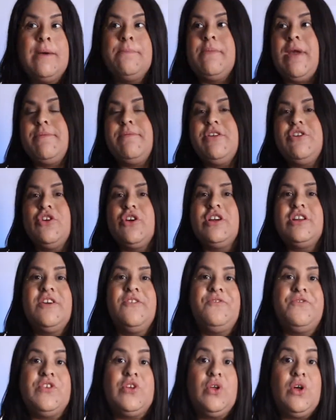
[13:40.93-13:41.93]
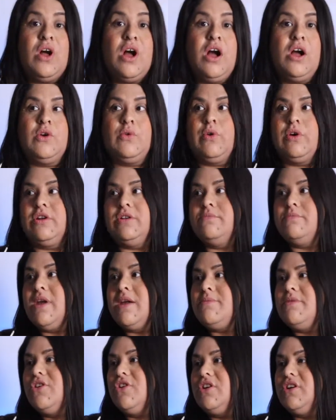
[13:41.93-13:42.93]
Maybe you're gonna feel awkward.
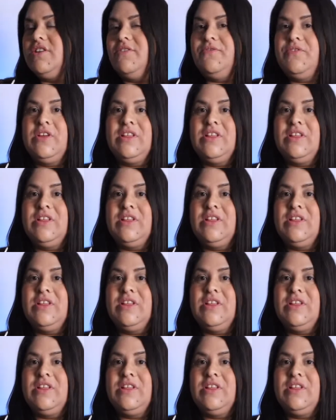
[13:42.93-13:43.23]
Maybe you're gonna